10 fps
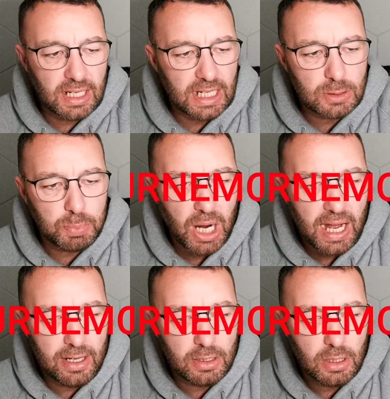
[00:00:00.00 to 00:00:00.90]
against
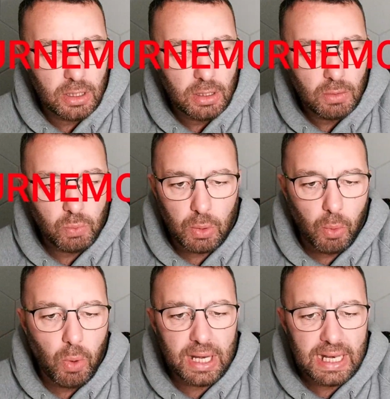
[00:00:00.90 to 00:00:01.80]
Brighton. We
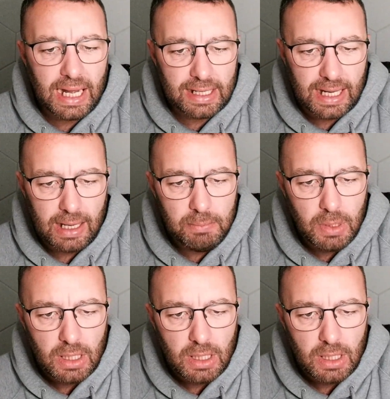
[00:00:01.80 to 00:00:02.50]
were winning that game.